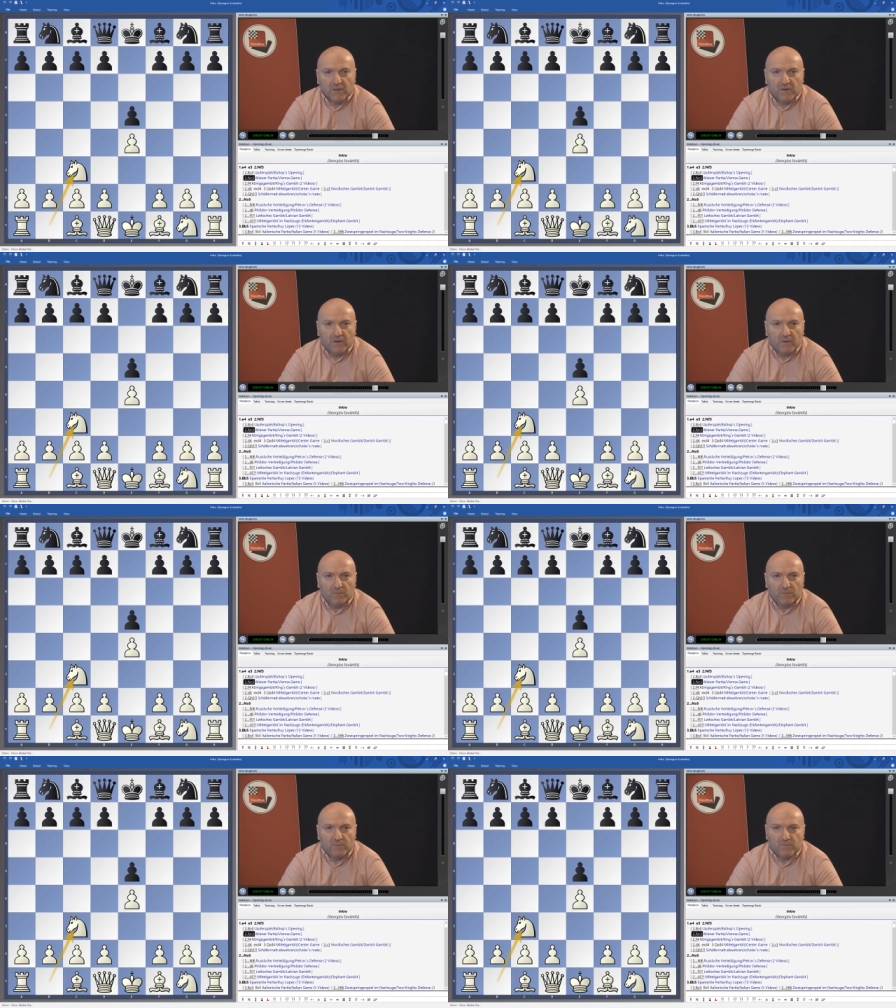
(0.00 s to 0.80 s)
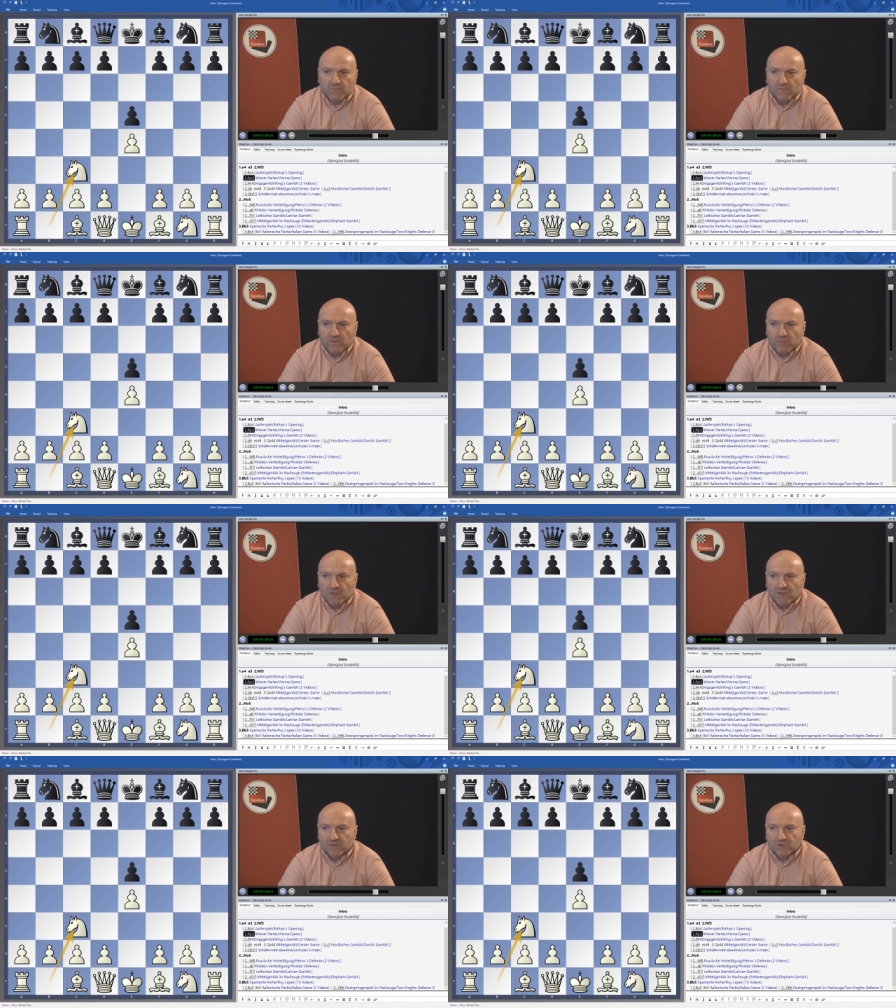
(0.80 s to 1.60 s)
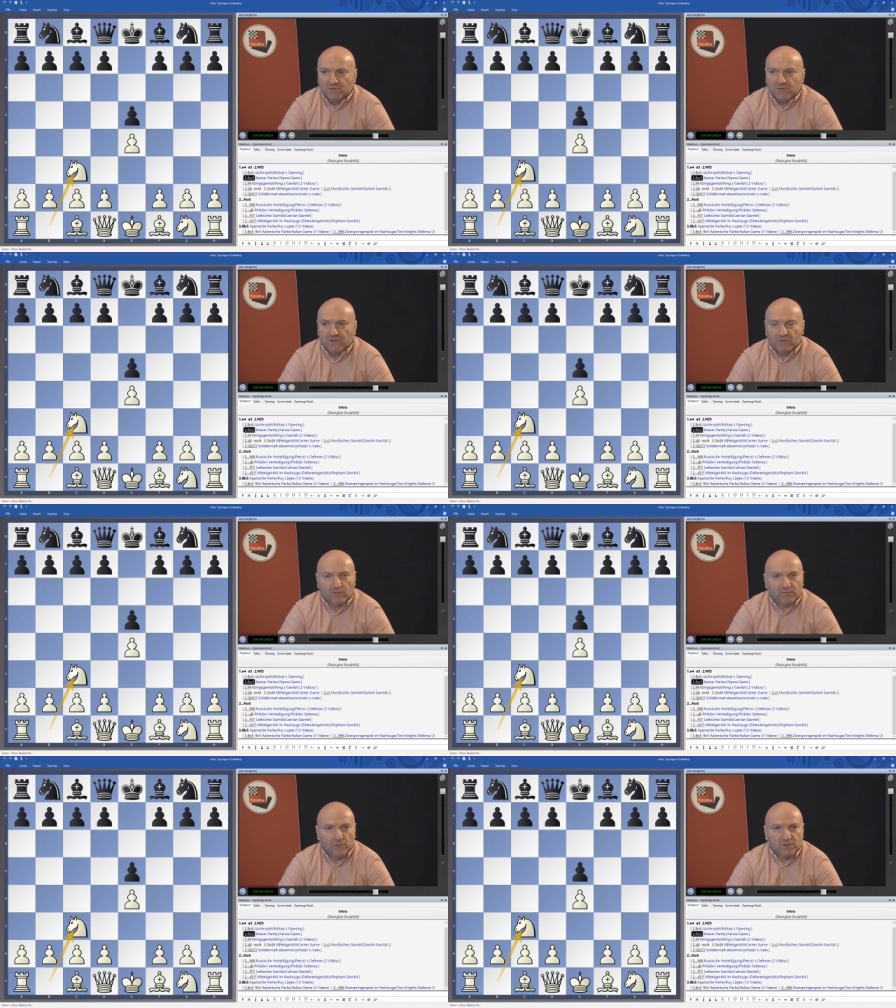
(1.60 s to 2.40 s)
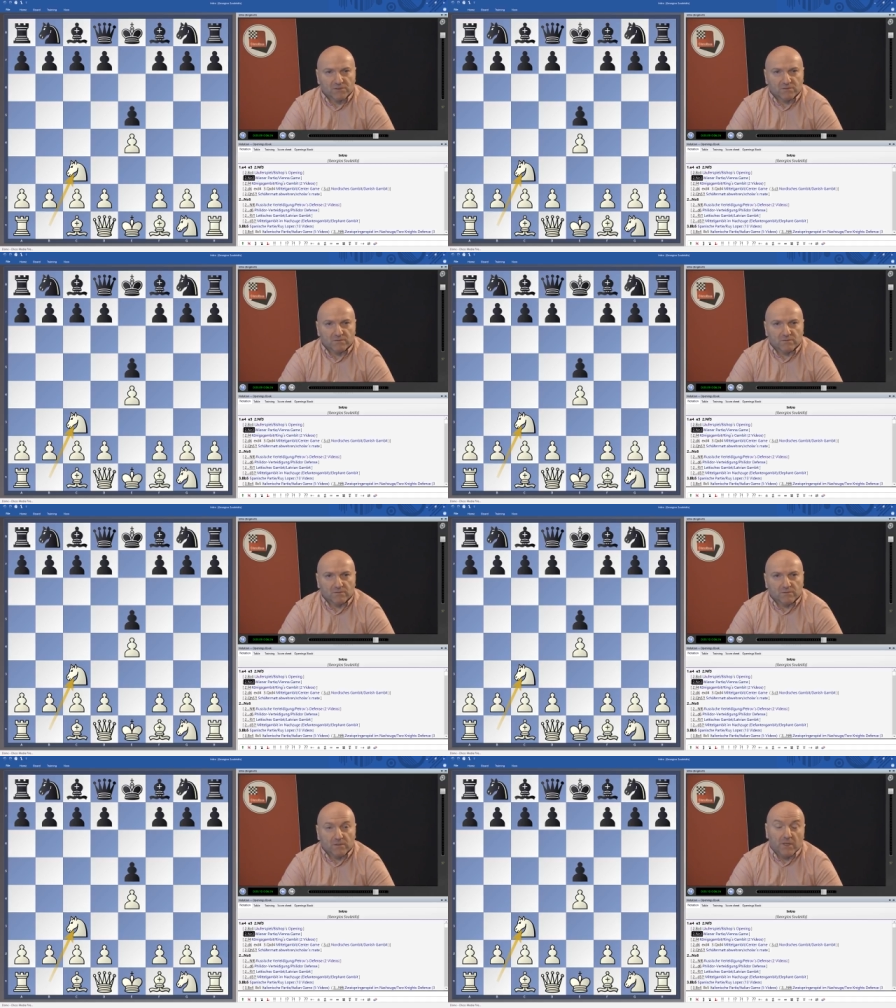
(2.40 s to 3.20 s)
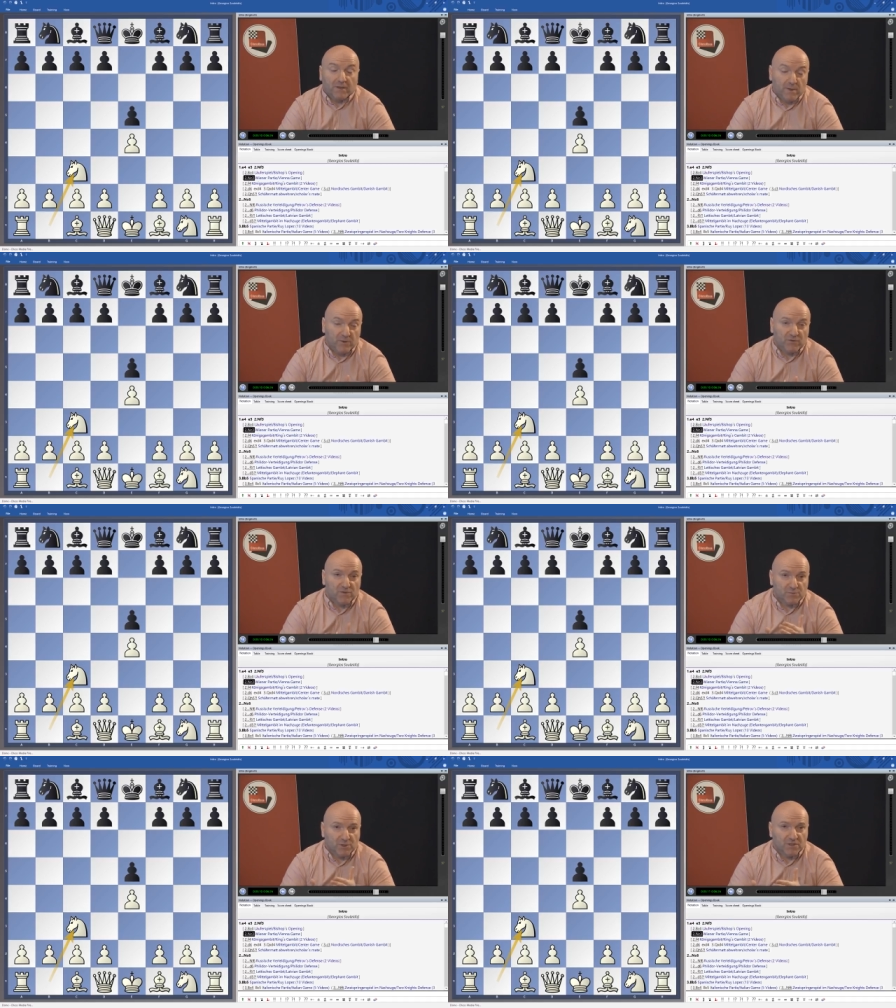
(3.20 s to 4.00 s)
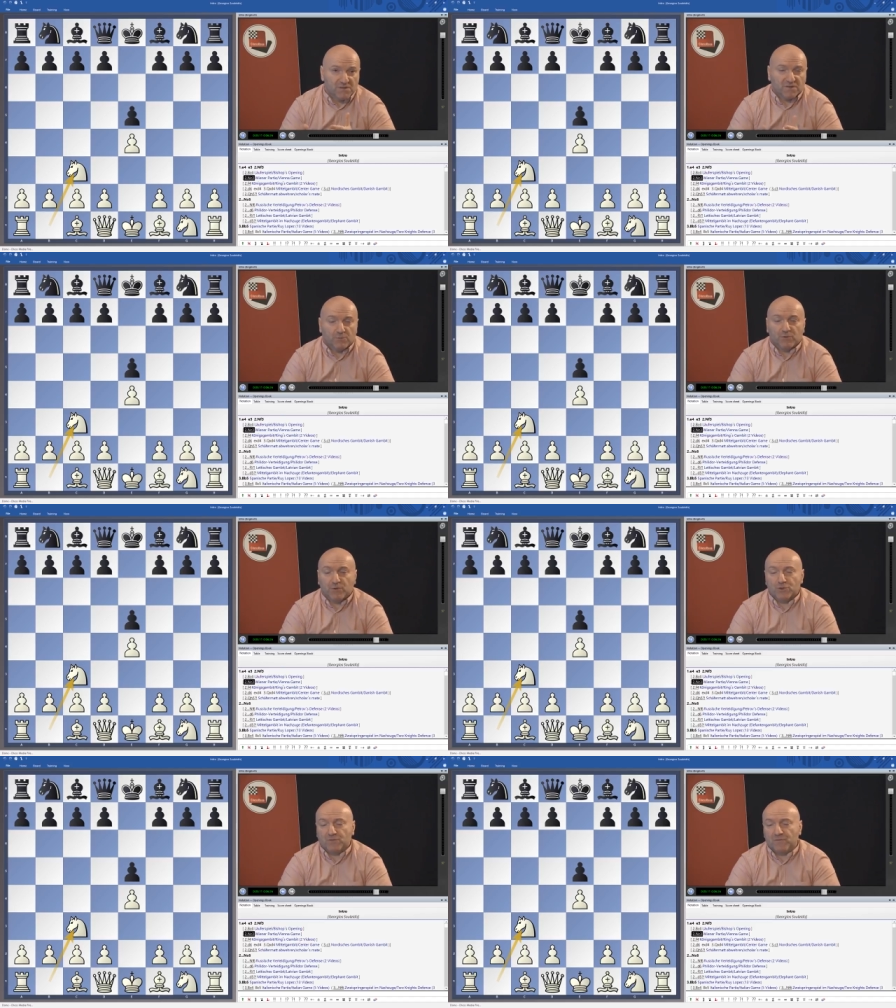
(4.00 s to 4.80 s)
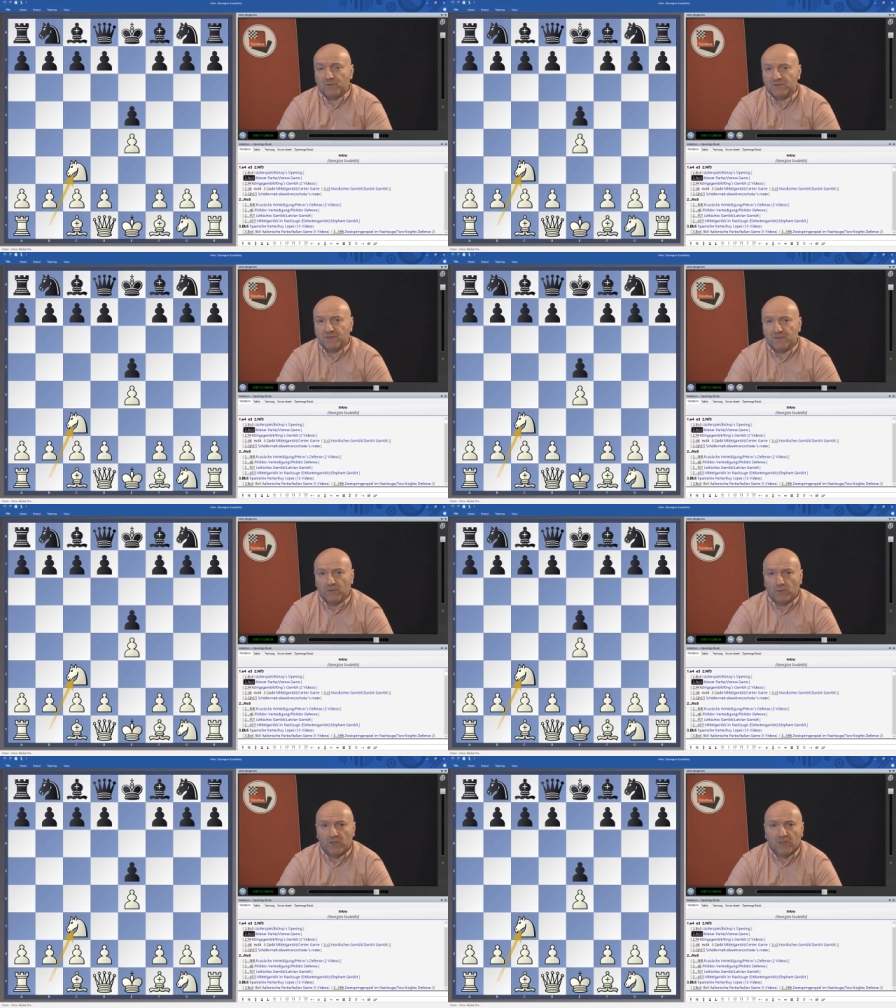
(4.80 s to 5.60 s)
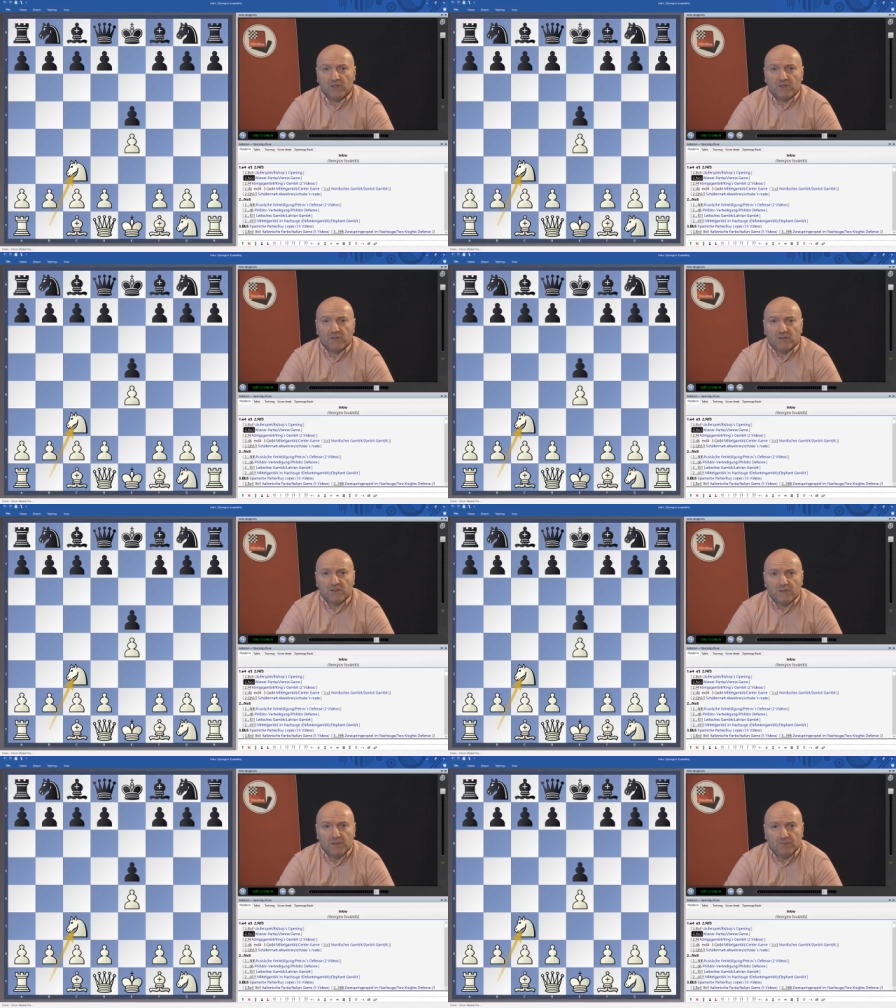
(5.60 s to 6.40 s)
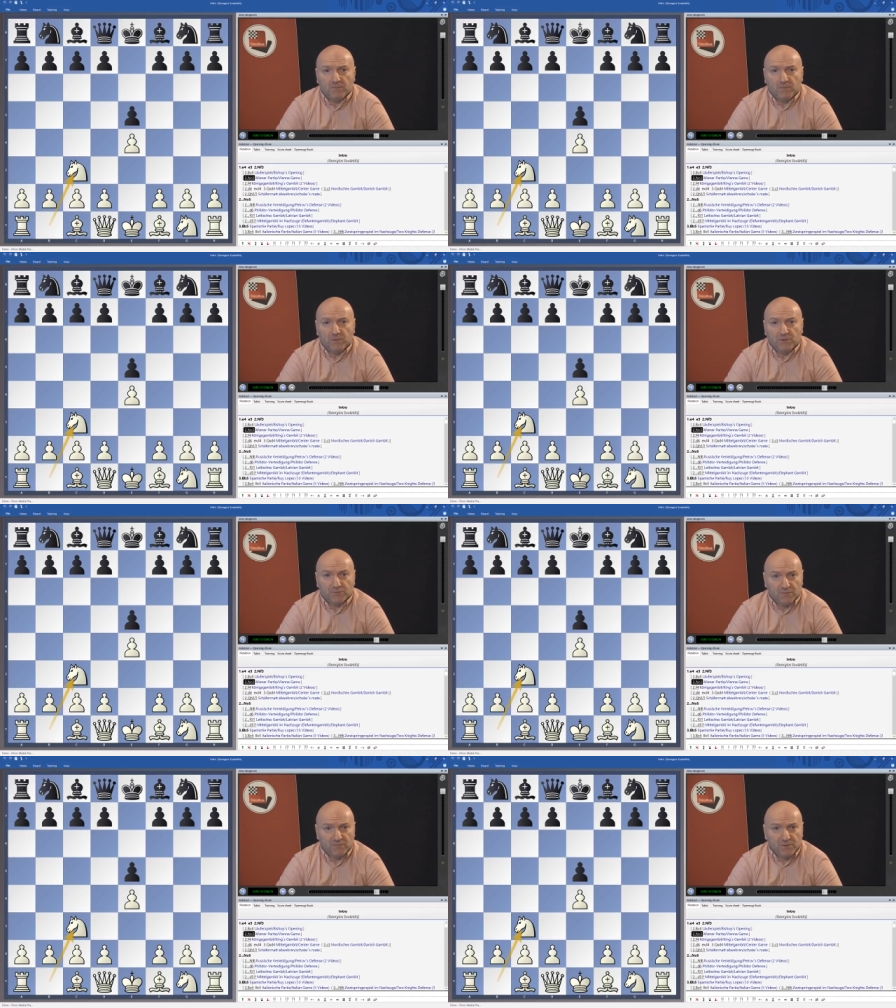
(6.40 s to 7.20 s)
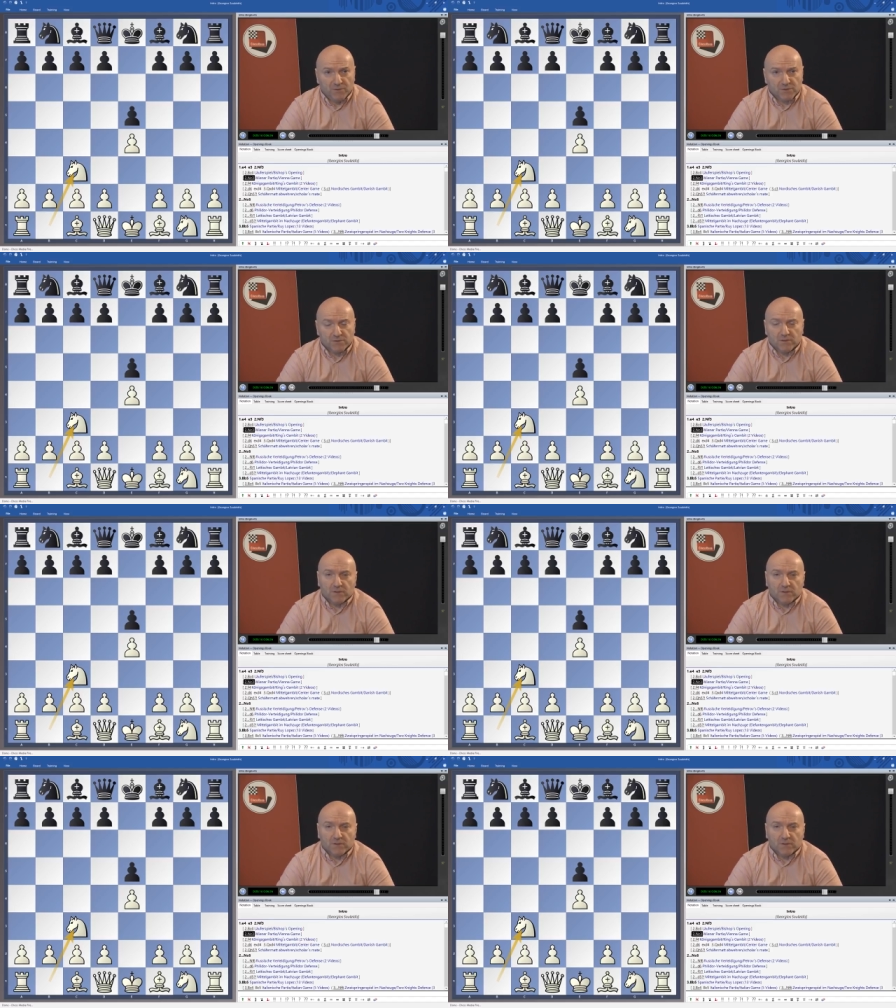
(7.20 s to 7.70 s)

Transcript: The beginners should take a look first, and amateurs, beginners and amateurs should first take a look into the videos,